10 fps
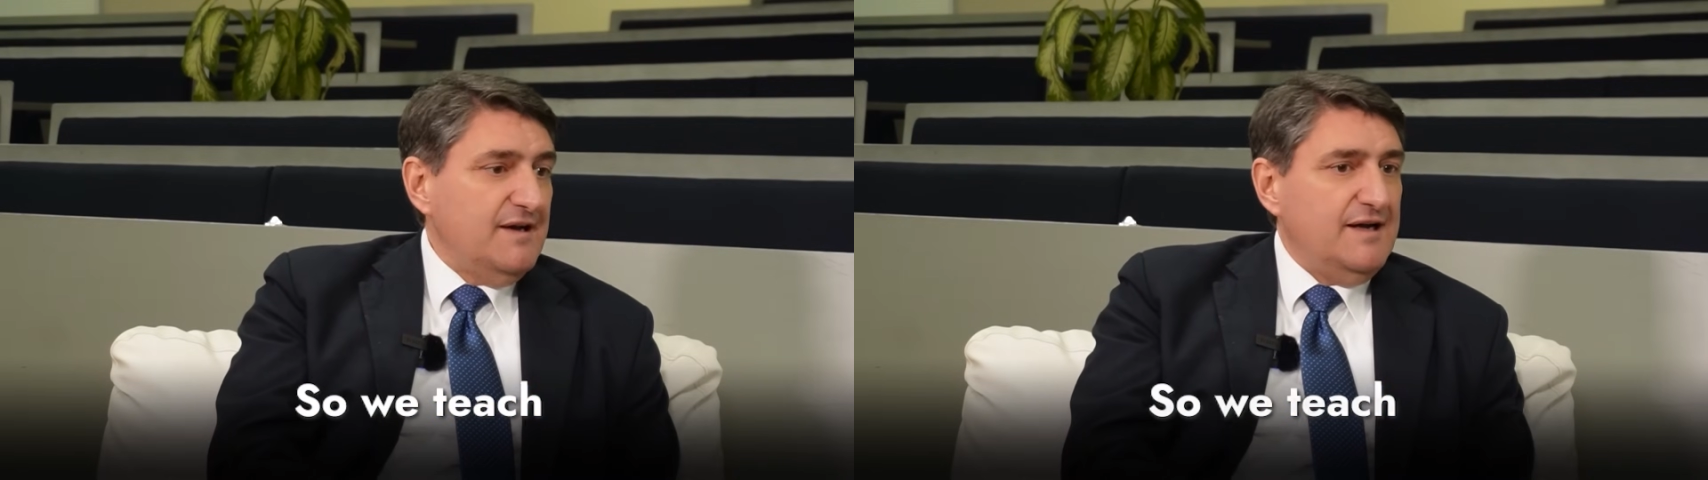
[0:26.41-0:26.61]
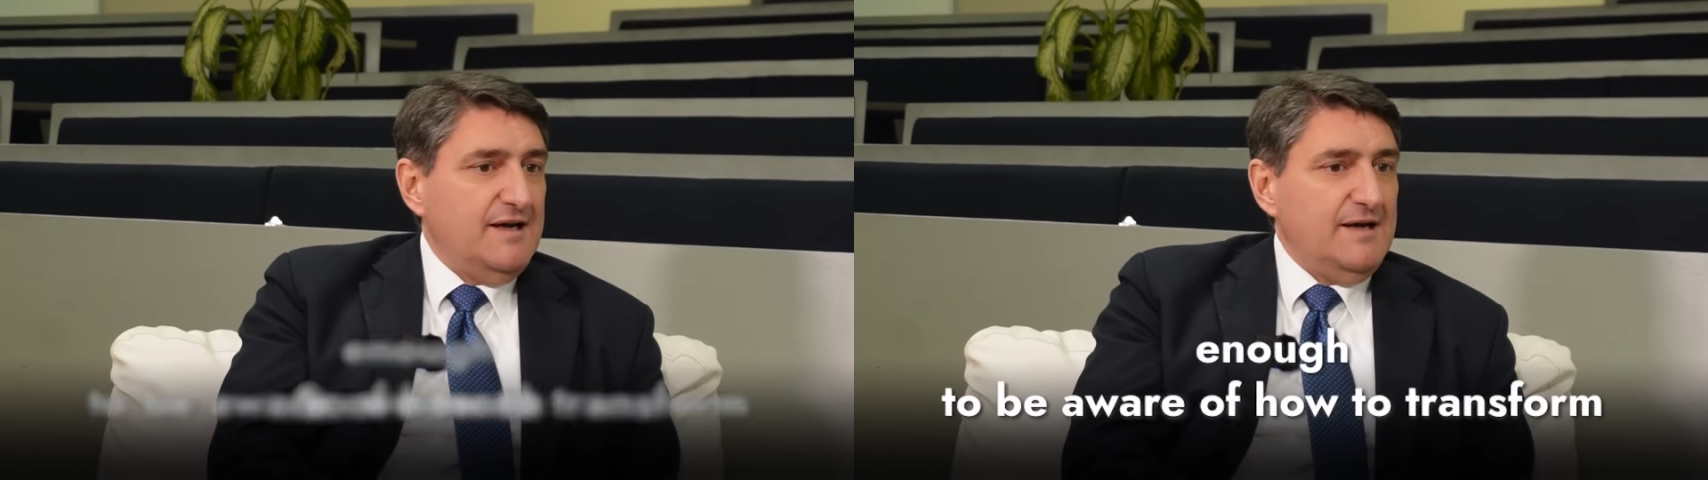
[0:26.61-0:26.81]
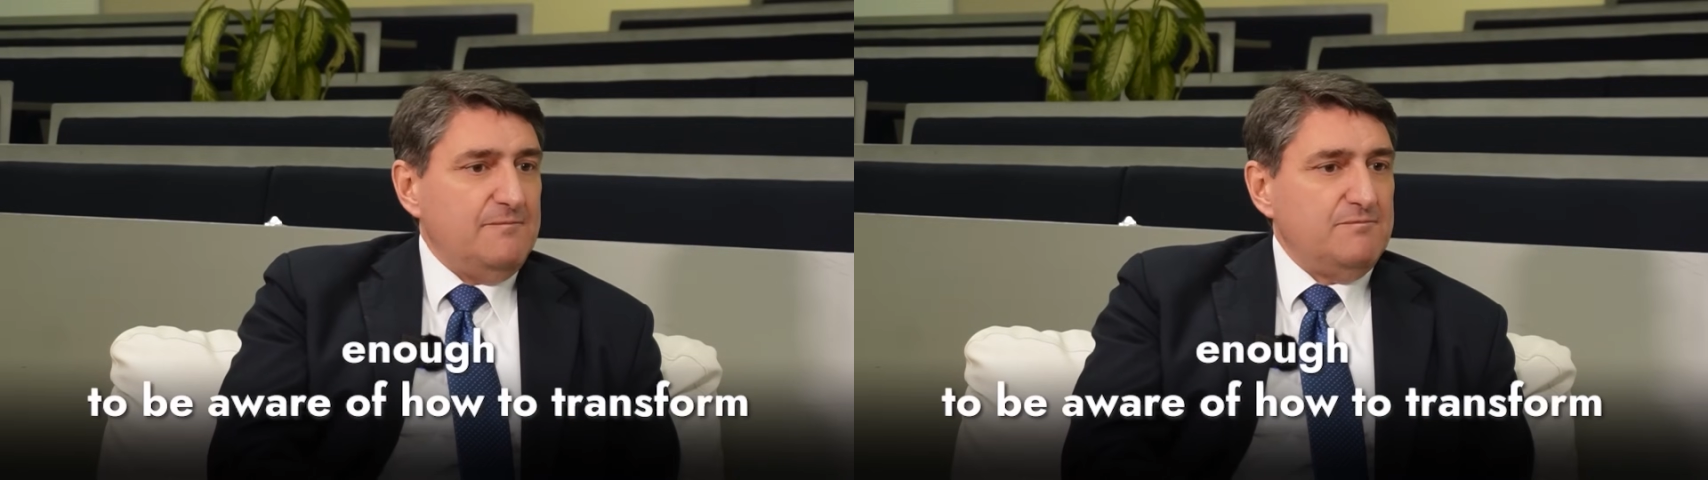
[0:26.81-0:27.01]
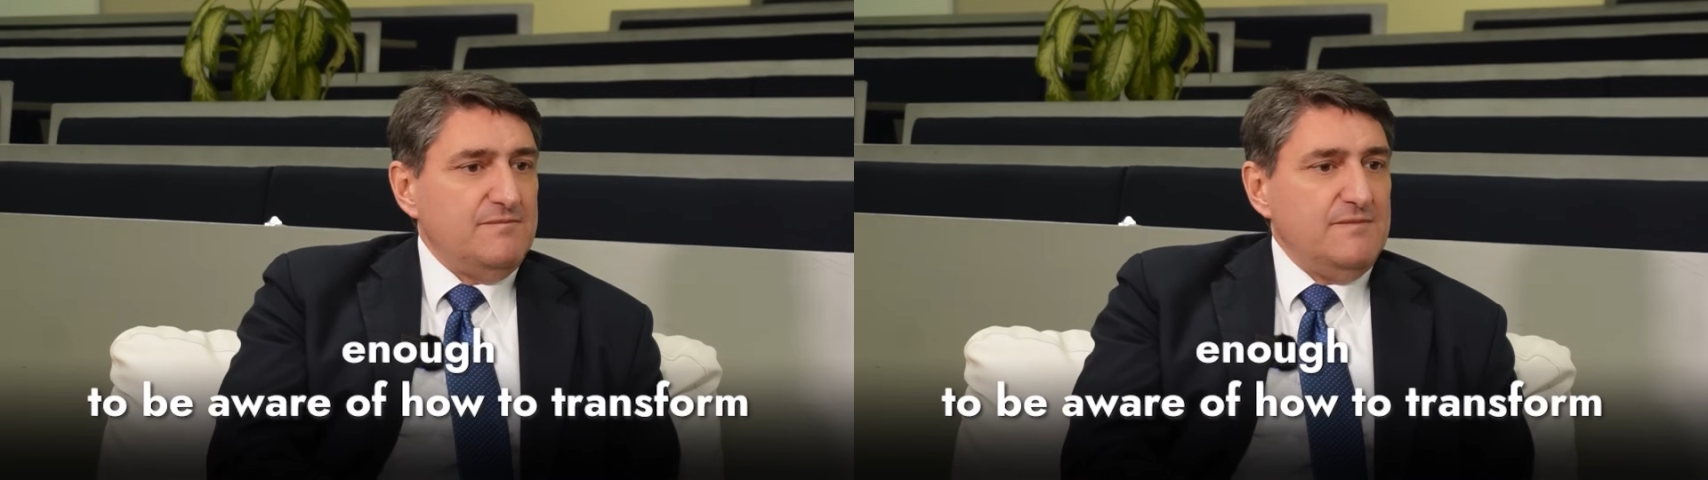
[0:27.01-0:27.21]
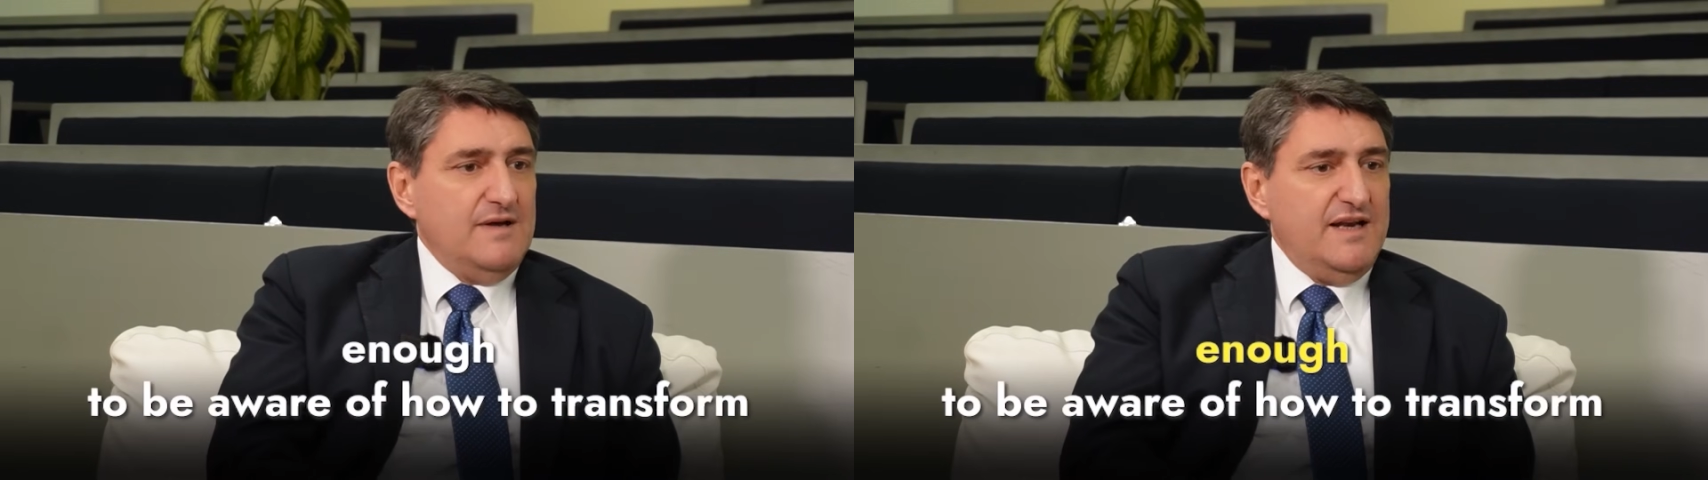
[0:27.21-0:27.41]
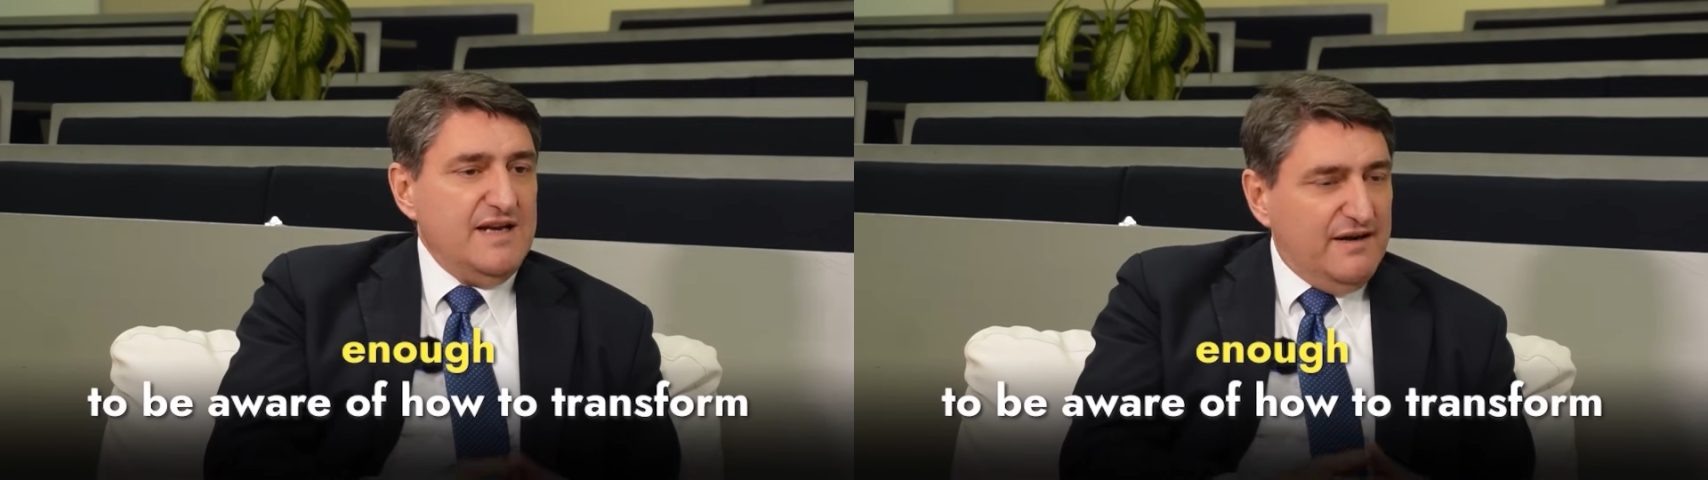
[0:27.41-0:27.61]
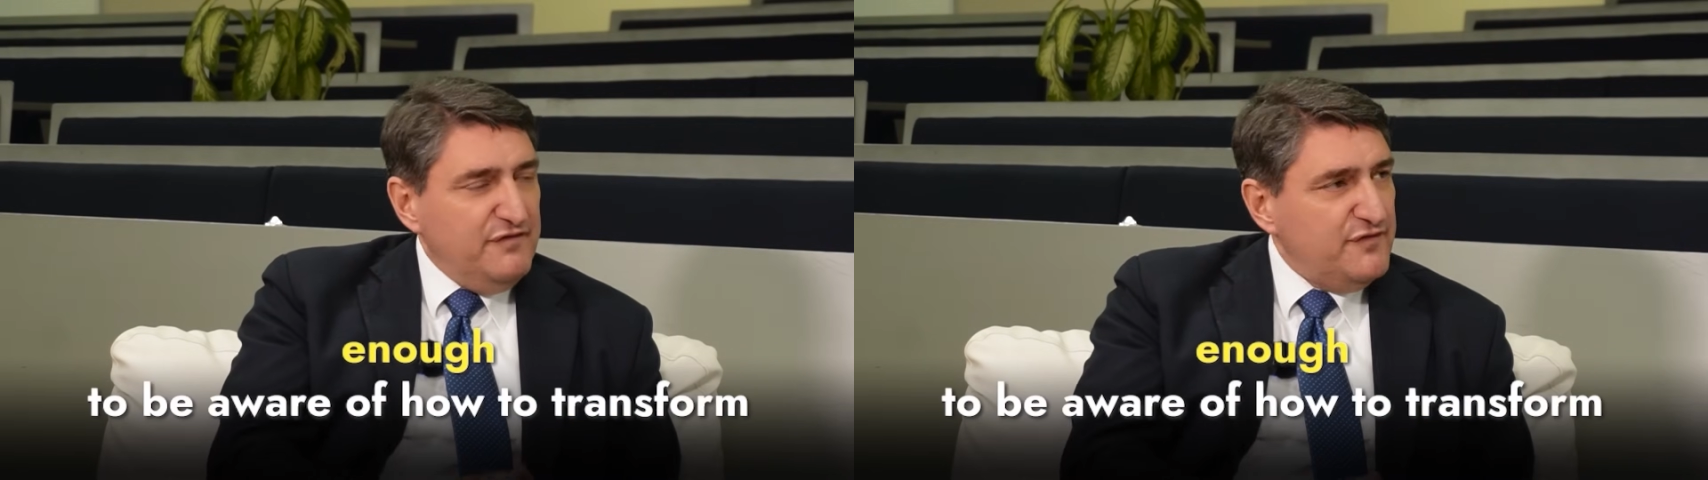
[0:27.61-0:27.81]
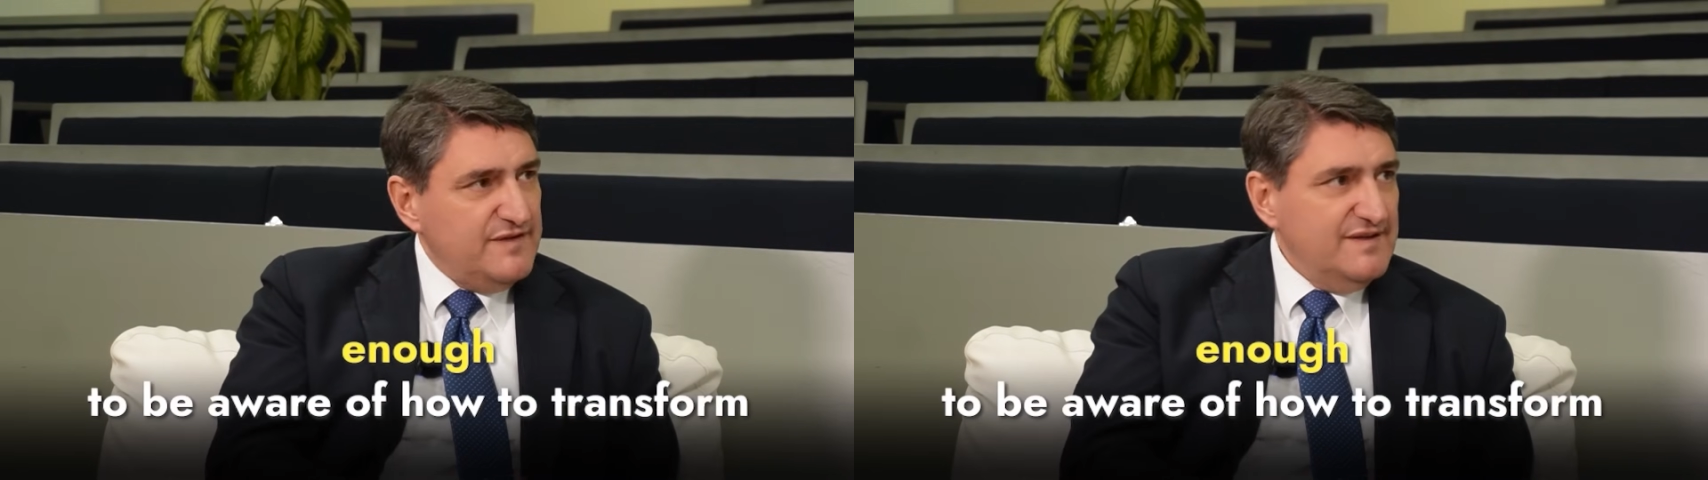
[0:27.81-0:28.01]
uh enough